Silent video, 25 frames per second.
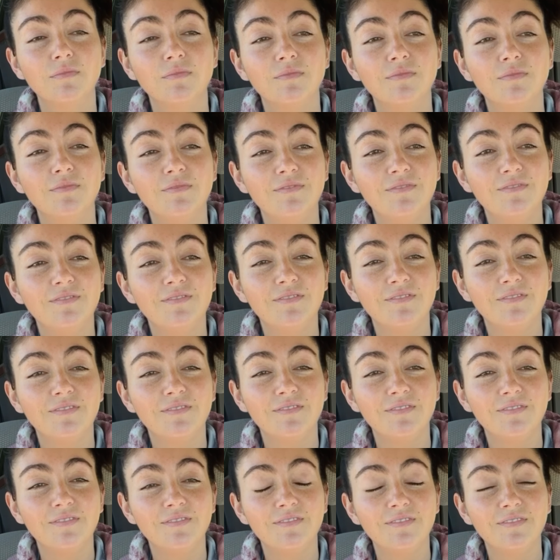
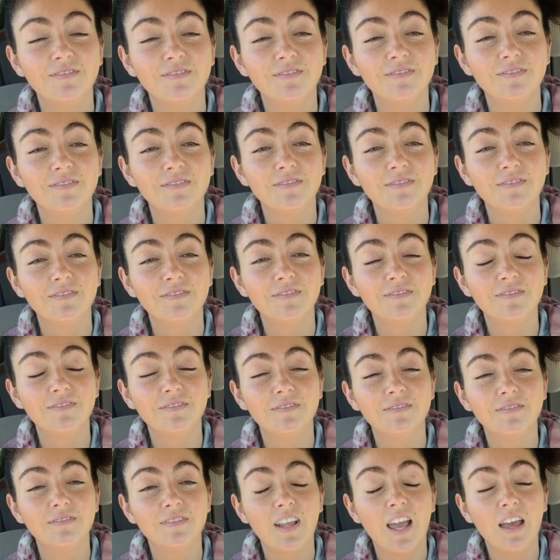Mm,
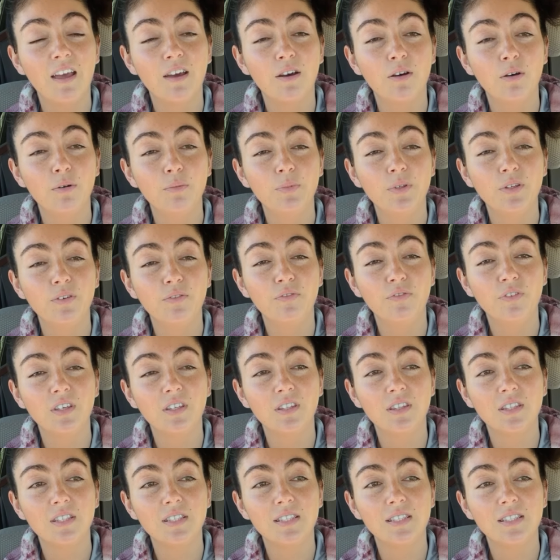I hope you feel
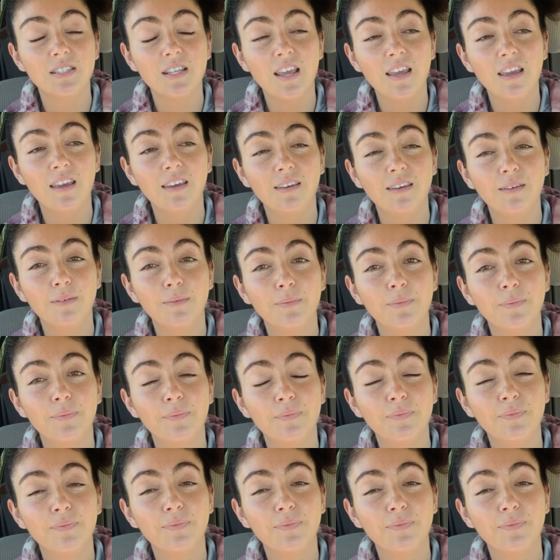the same.